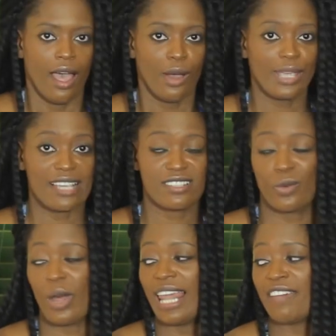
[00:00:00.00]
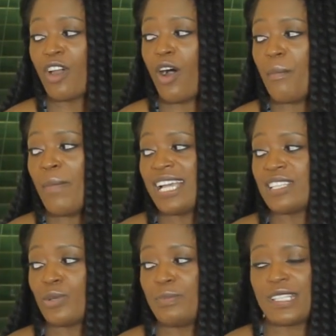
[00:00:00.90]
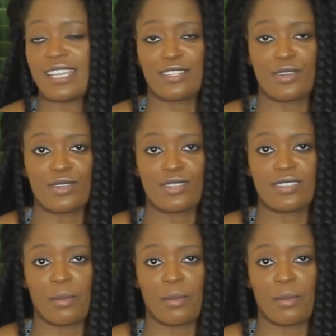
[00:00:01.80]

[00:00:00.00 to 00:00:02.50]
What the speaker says: Okay, so while I've got my sweet potatoes